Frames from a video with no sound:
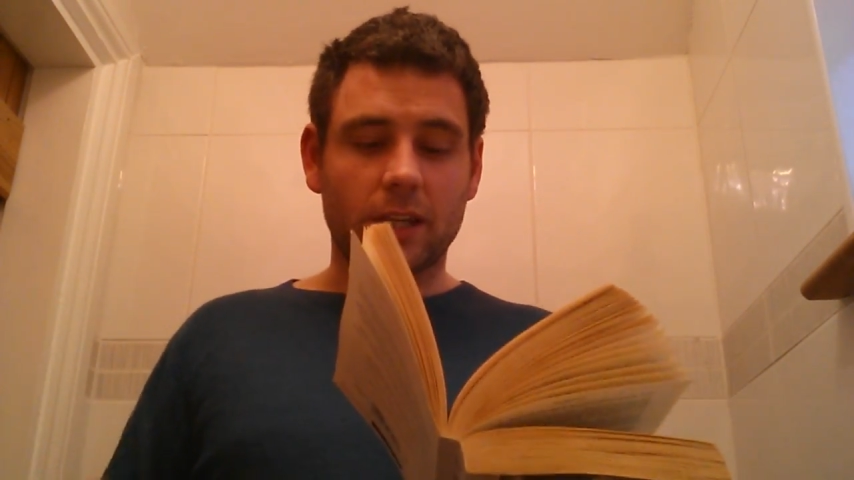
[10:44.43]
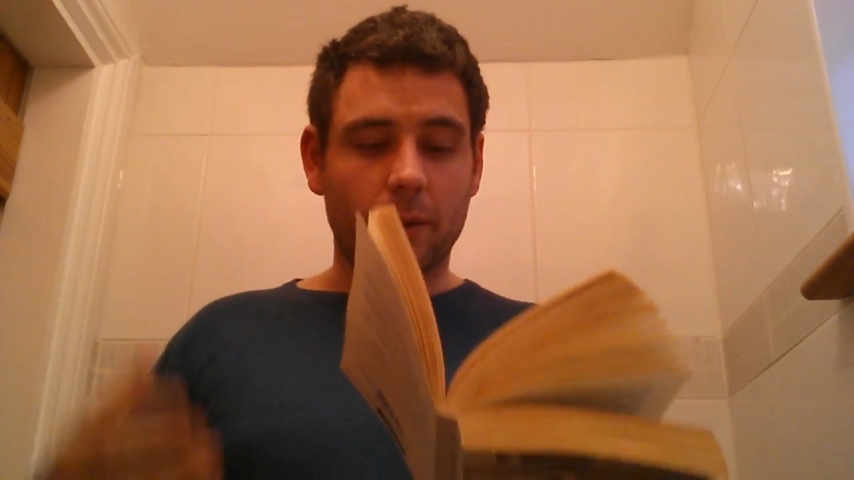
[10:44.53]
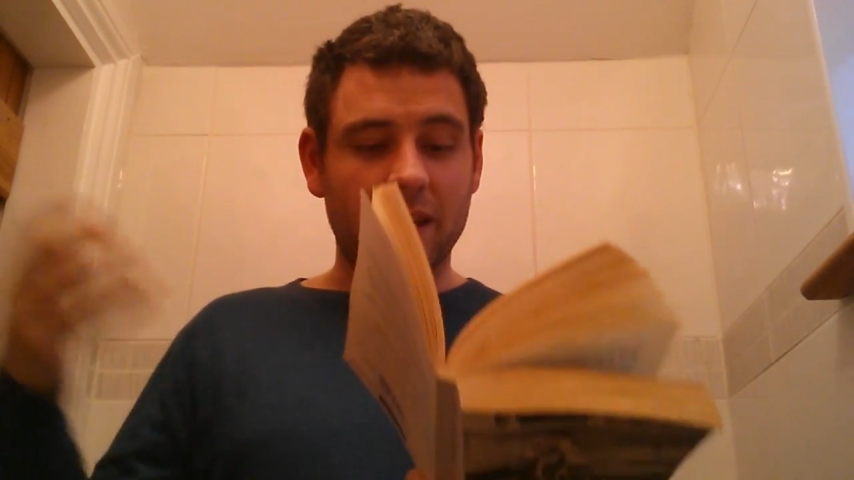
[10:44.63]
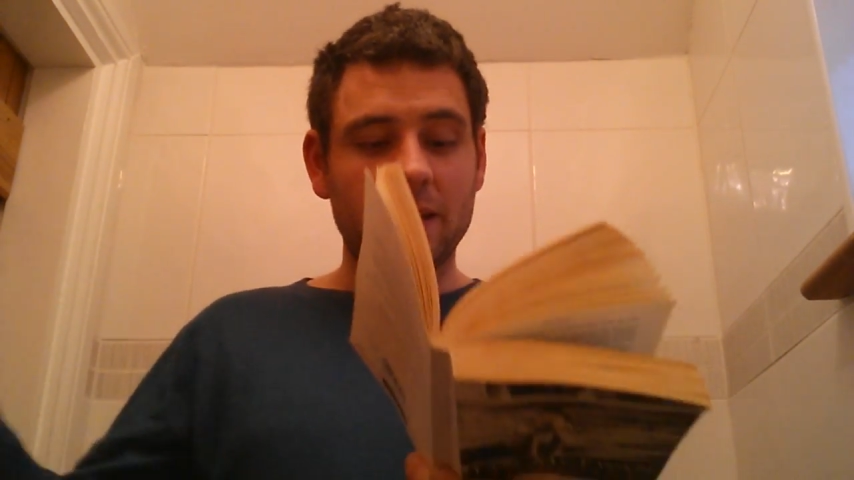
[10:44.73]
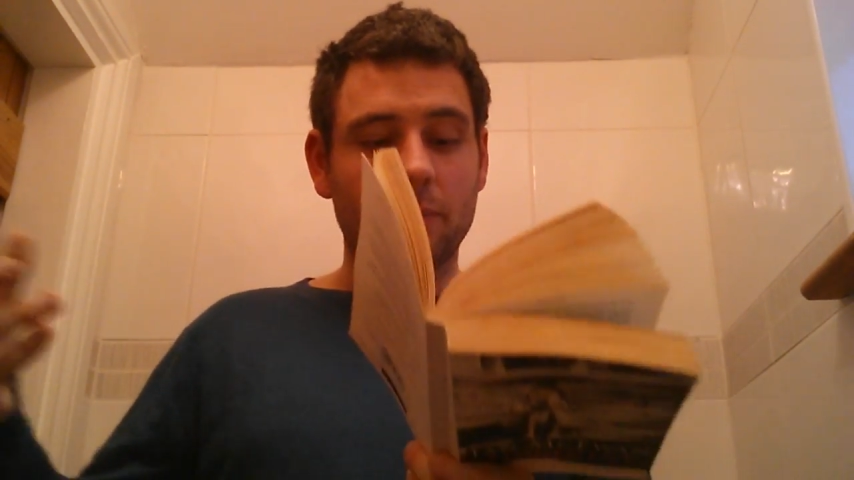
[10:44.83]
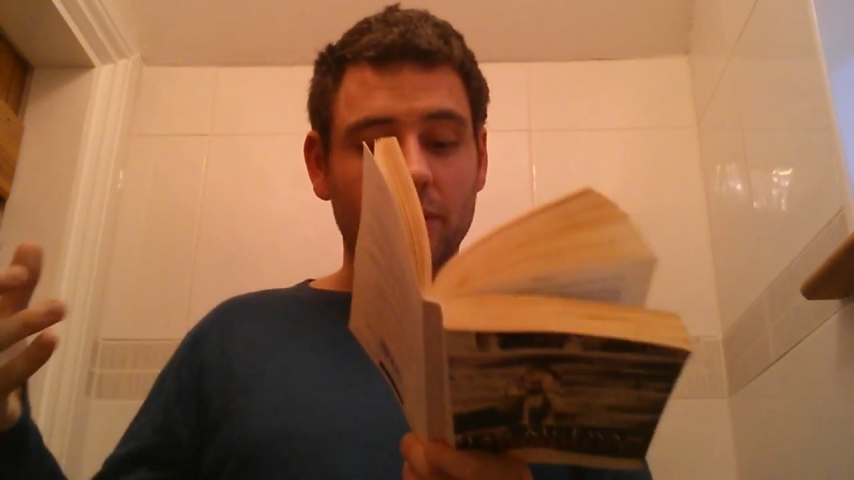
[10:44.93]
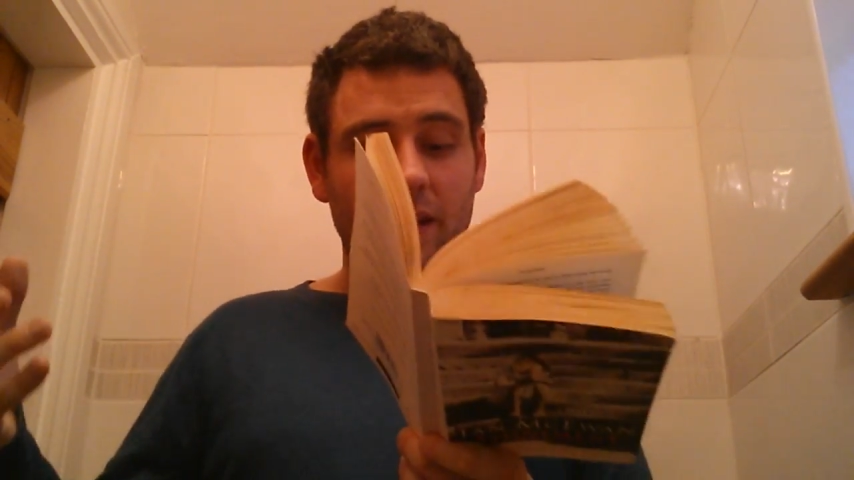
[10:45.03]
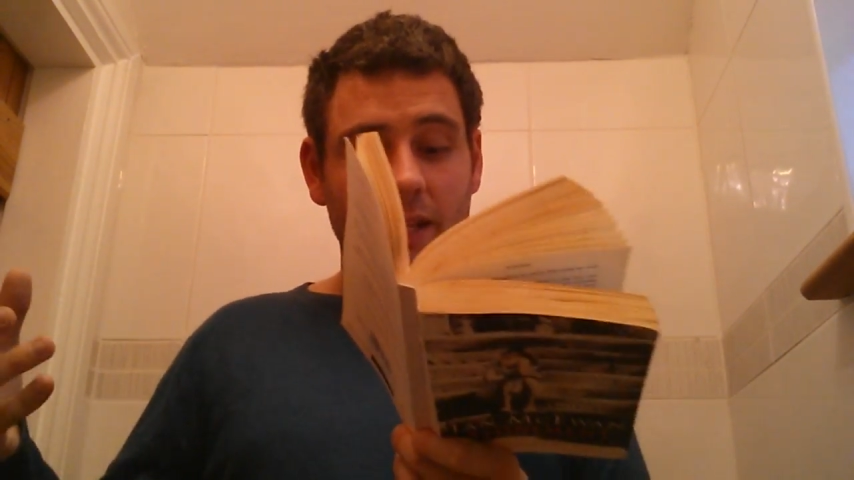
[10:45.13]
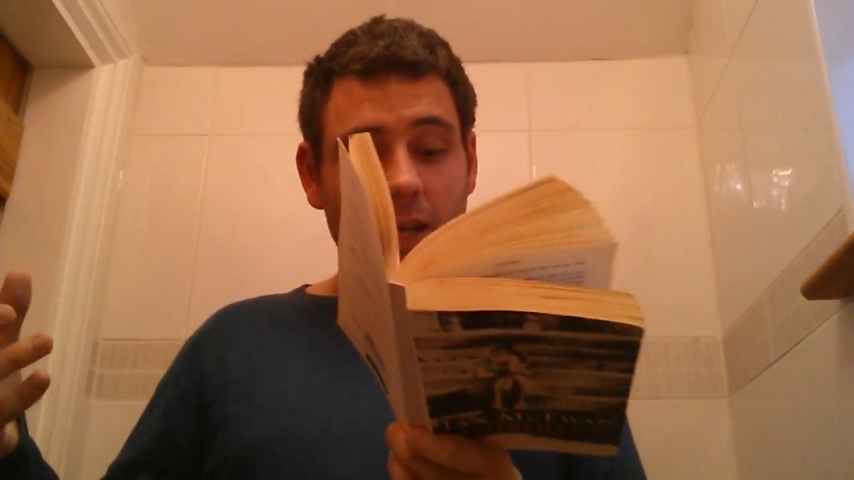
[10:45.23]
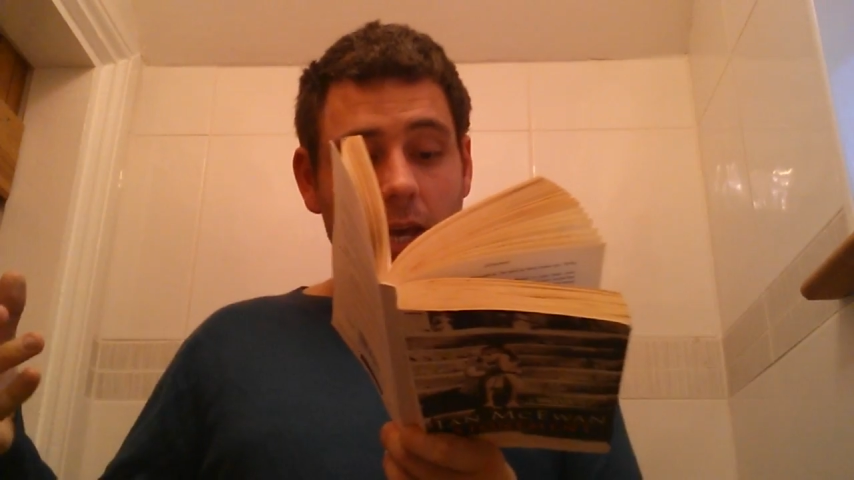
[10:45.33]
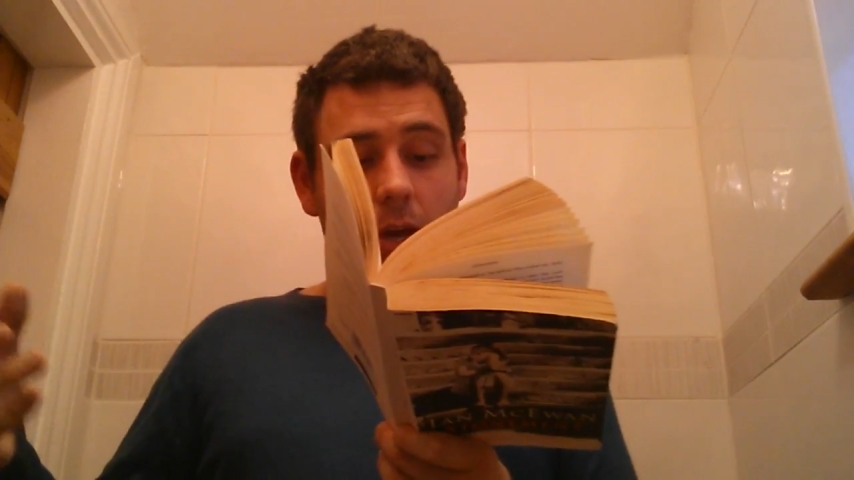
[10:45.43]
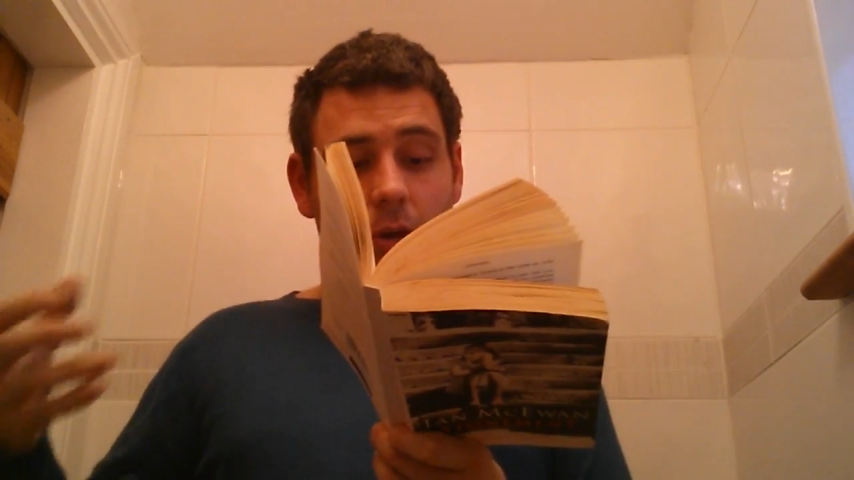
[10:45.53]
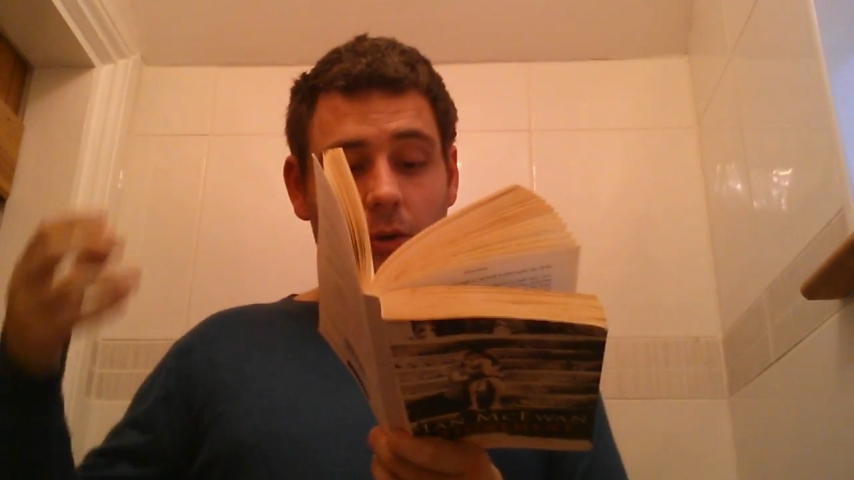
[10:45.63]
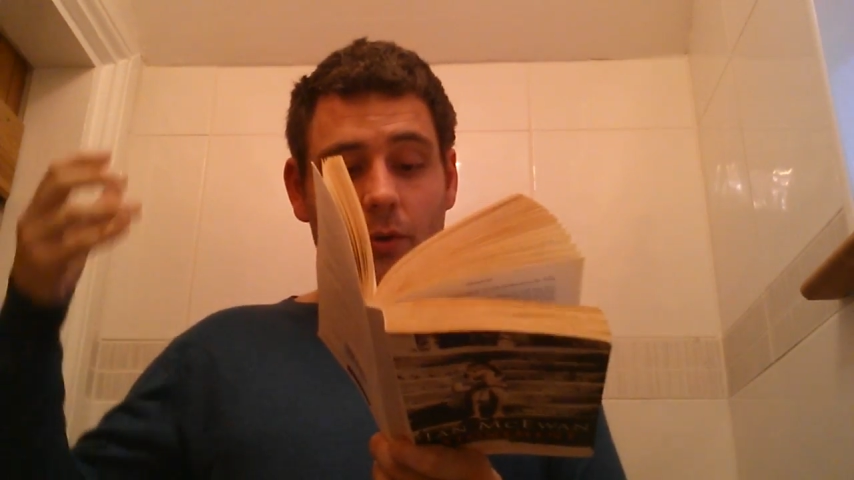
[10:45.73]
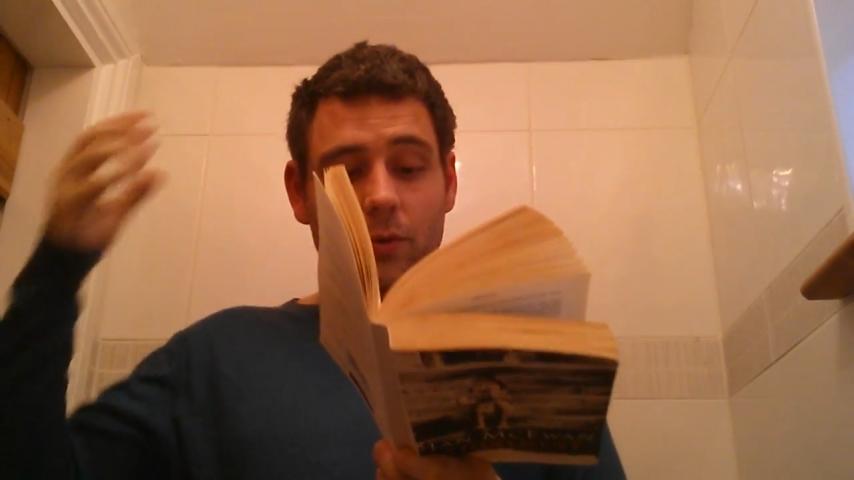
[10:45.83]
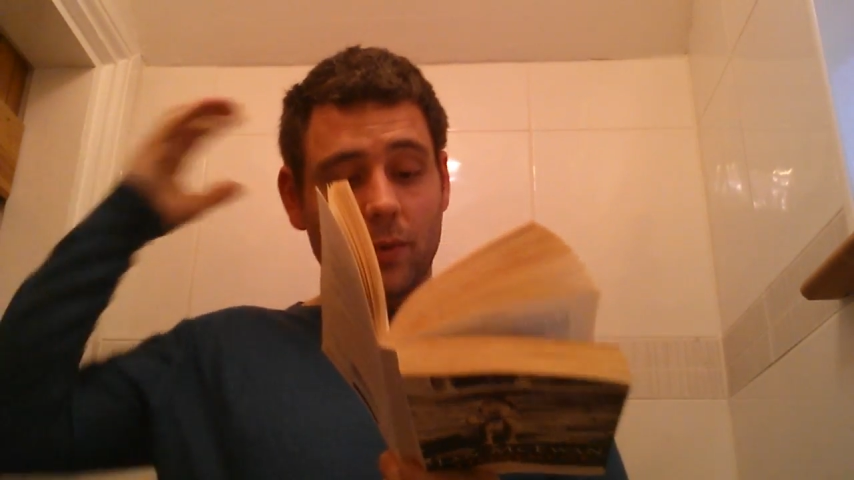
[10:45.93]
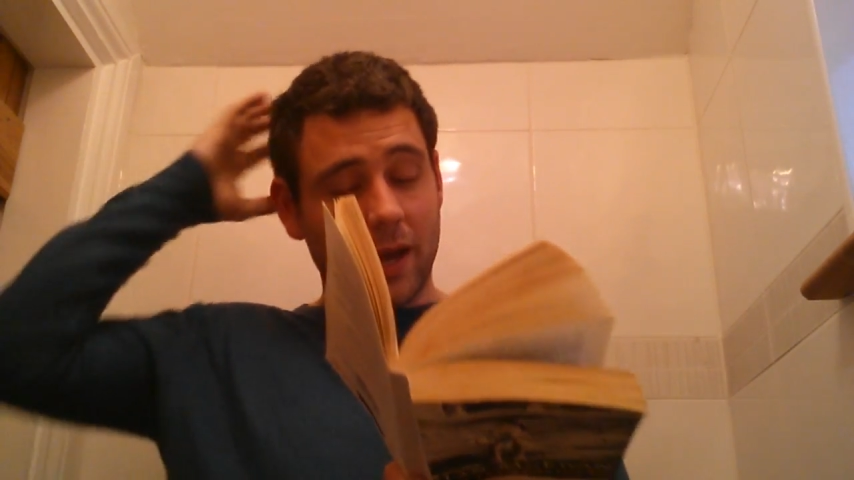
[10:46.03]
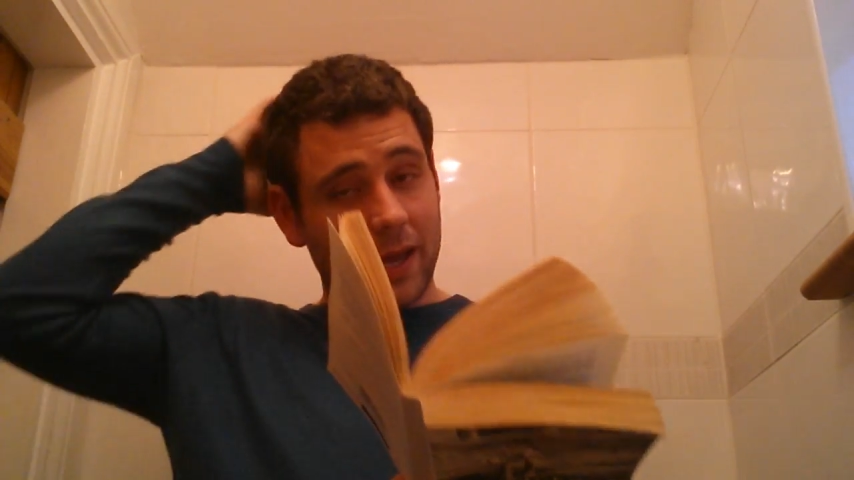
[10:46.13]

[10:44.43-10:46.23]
you know, anybody who